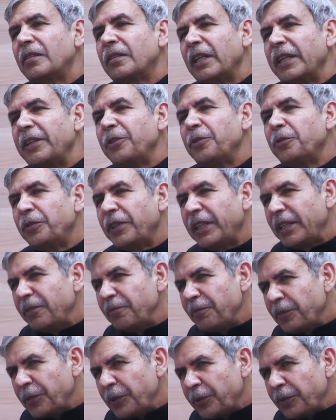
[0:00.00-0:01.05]
Can you
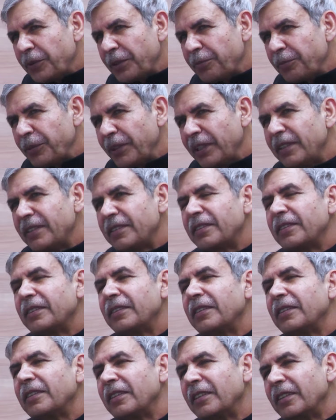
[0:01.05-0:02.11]
name few tribunals?
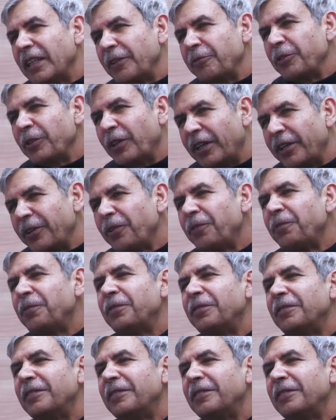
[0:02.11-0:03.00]
Have you heard of?